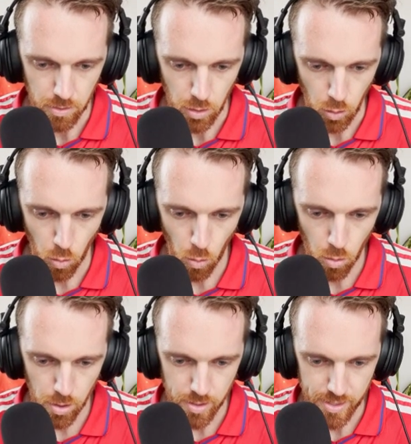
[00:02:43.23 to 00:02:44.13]

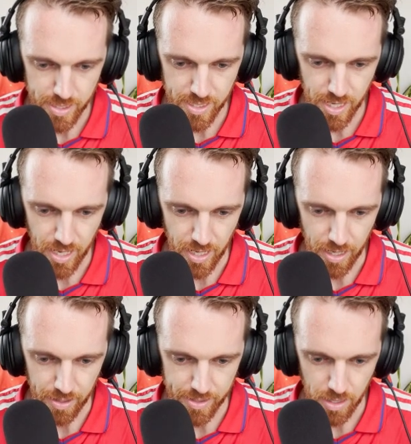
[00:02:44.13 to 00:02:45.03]
core city,
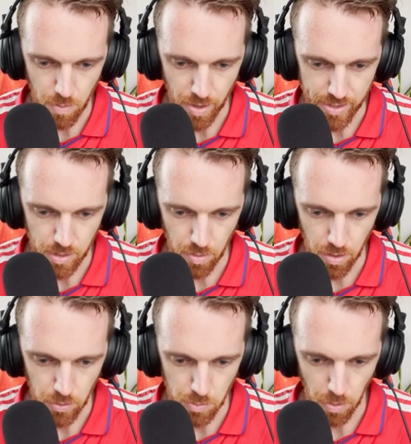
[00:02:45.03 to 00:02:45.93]
and I'll tell you about some of
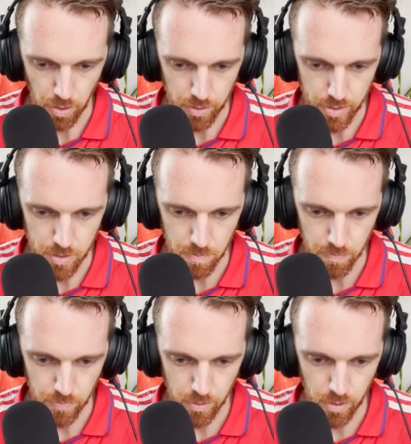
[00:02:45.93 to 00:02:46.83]
those parts.
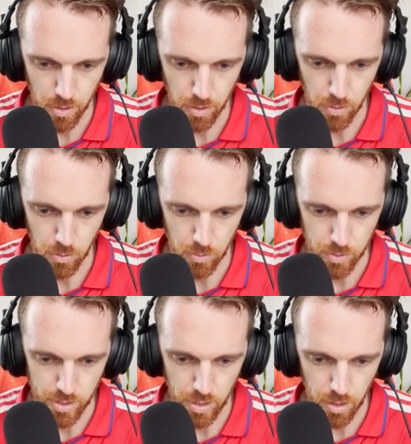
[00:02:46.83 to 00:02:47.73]
Oh, a
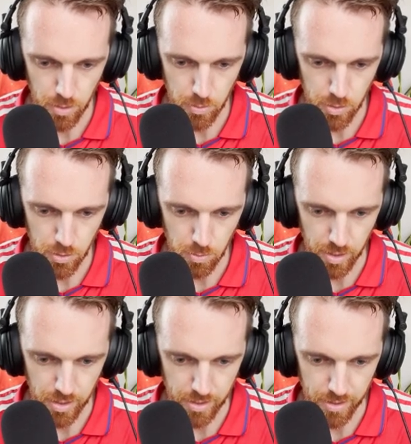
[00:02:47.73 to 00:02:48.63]
slow zoom
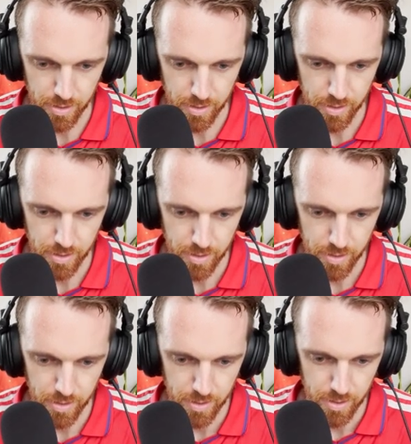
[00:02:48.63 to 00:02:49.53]
here.
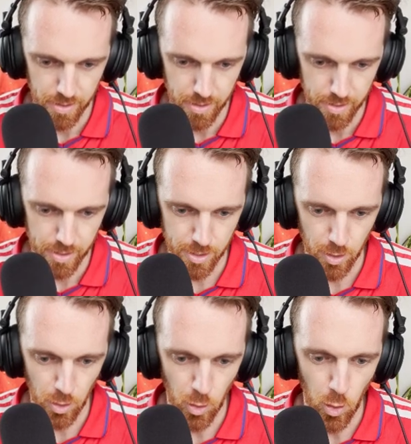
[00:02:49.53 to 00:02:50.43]

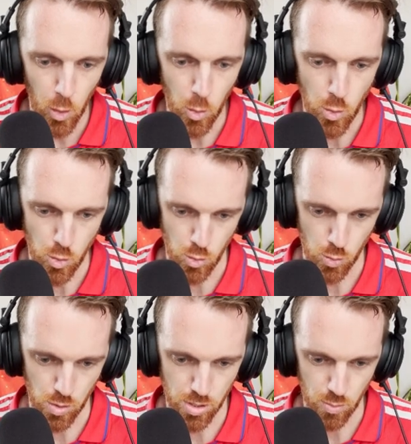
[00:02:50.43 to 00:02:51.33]

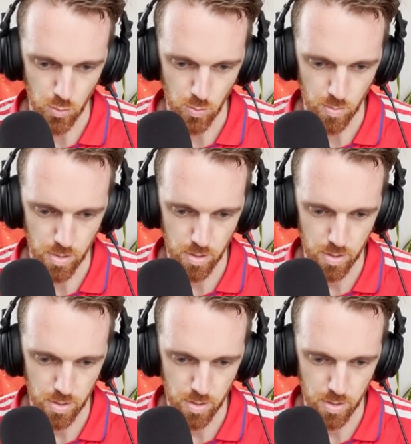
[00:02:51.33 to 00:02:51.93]
Slow zoom.